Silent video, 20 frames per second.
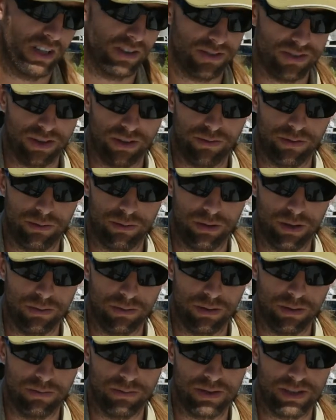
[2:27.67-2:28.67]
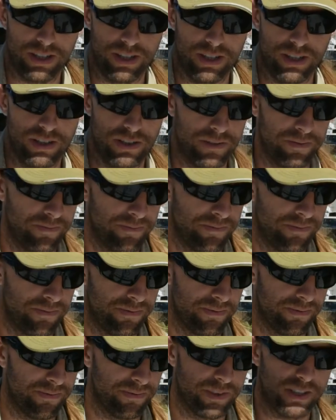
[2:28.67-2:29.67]
I'll solve the problem. So
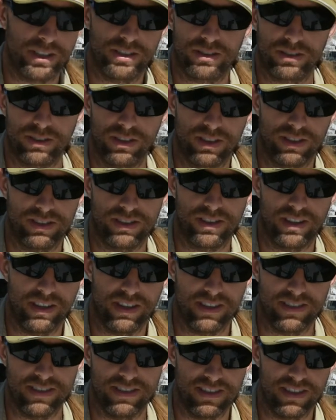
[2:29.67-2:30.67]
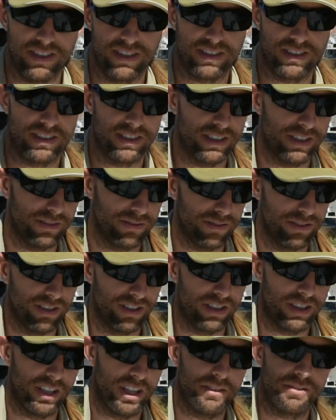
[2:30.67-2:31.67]
fingers crossed this is it, if
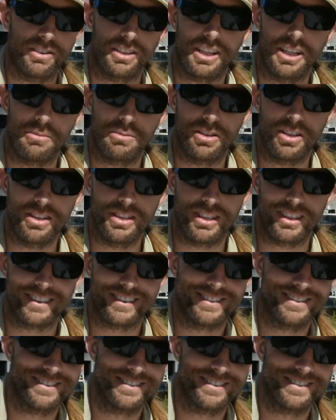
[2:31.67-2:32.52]
not I'll have to keep searching.